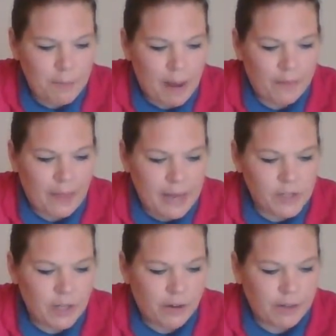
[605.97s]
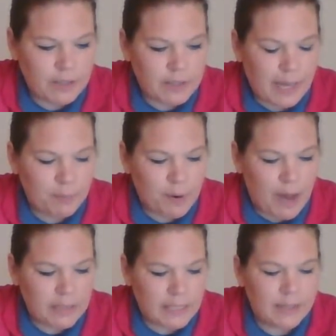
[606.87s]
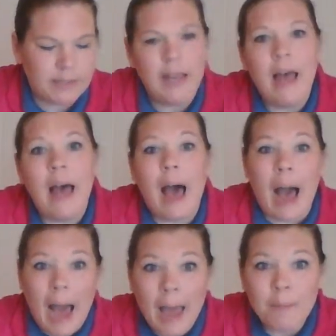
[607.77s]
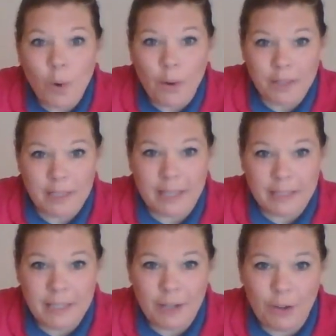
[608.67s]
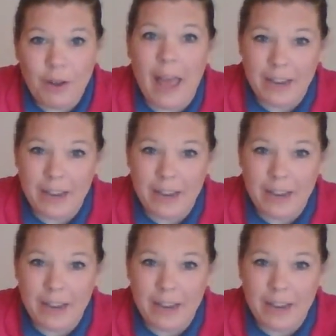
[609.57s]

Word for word: about the engineering design process. I'm going to continue to